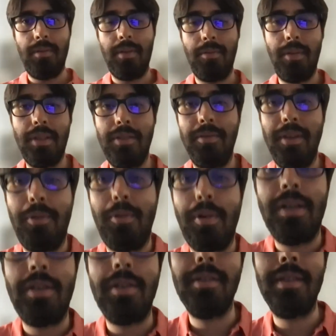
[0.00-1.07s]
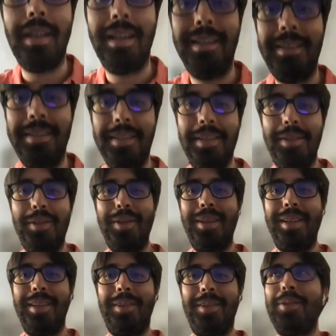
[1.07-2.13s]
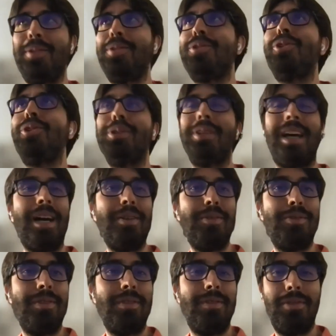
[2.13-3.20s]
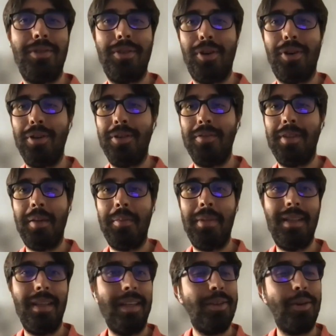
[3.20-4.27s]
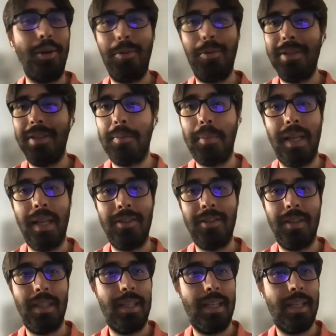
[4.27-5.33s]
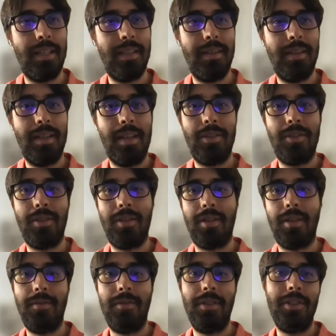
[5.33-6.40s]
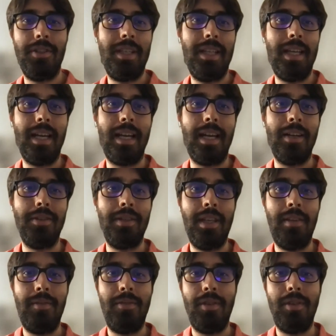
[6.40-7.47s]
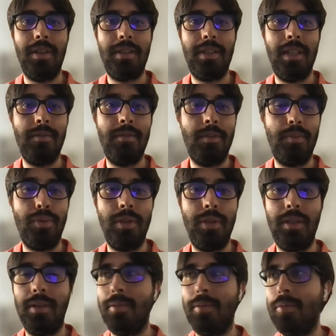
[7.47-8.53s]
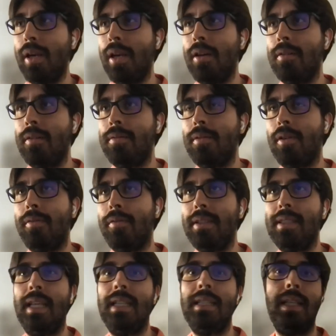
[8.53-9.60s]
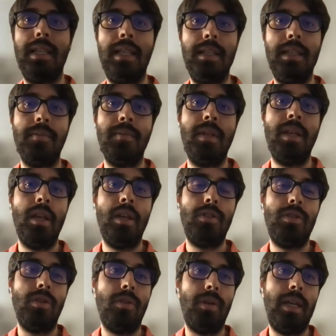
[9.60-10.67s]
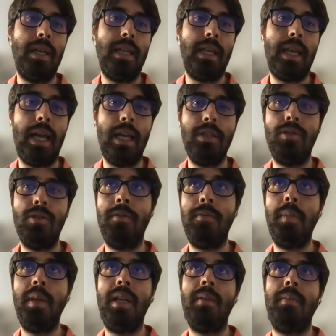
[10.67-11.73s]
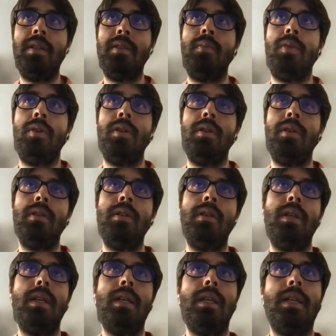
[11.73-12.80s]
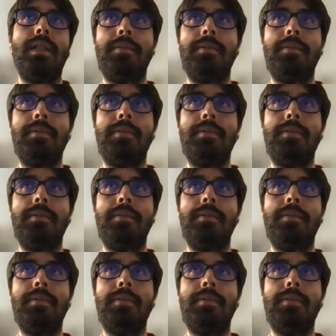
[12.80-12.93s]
all of the rest of the questions, and the short answer for all of them, it, it always depends on the data. So unfortunately, I cannot give you a silver bullet way of, of assessing this. So in the case of media mix model,